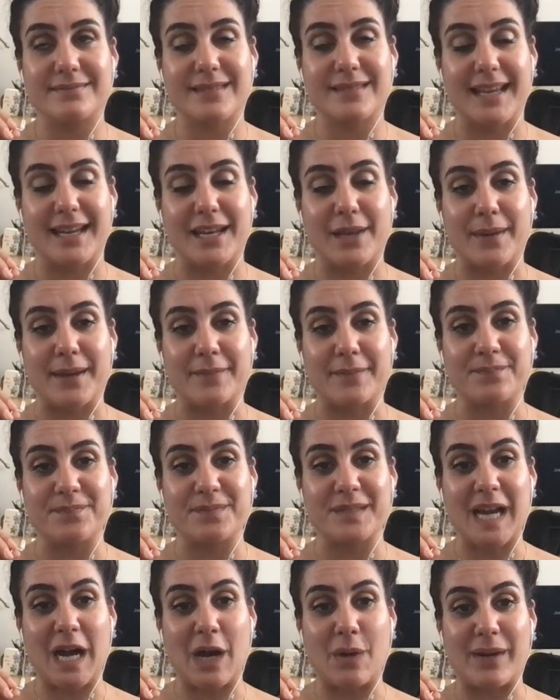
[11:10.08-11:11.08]
anyway,
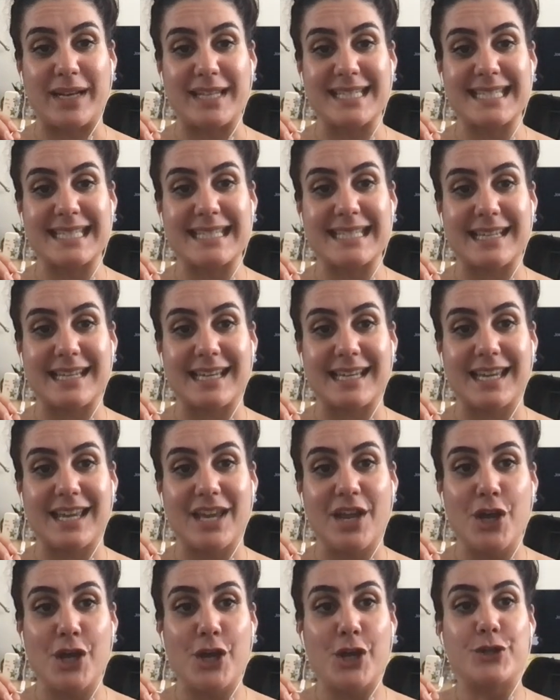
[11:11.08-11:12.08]
can't wait to see
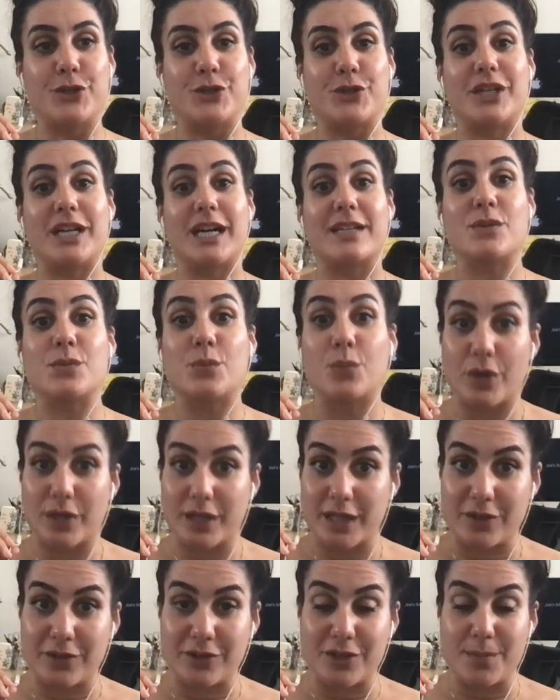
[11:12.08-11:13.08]
you guys
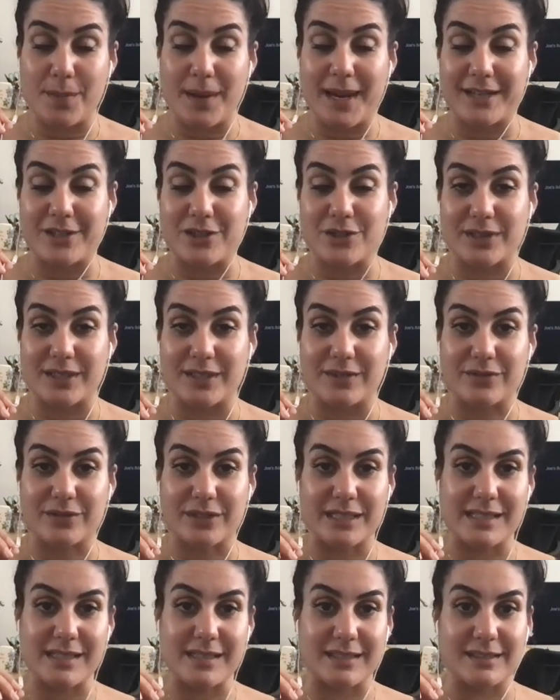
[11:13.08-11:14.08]
working on your pantry and
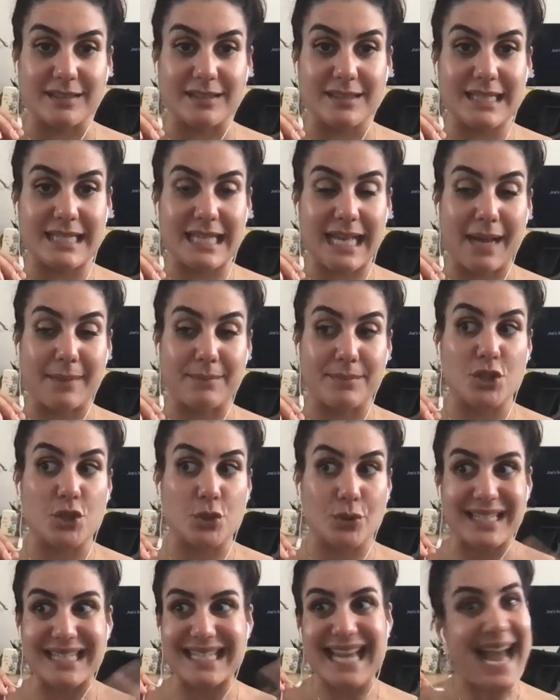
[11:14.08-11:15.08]
freezers. Be
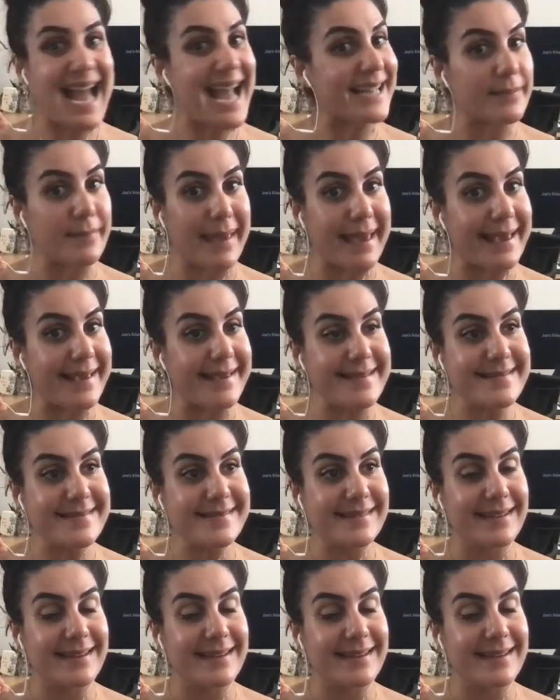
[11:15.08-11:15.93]
sure to tag me.